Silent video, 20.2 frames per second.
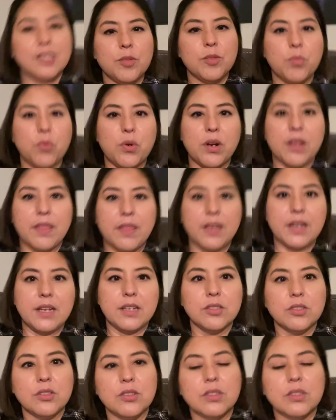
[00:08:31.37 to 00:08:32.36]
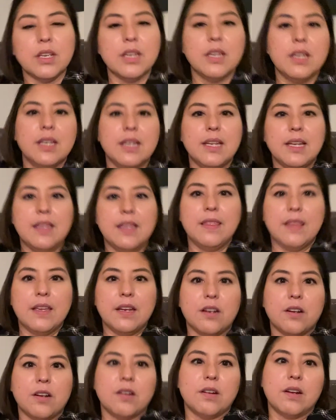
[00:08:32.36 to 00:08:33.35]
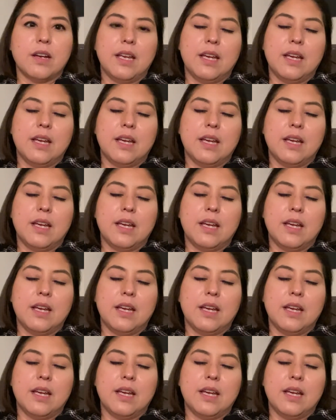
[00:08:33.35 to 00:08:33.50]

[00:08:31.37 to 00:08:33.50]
some more things in there.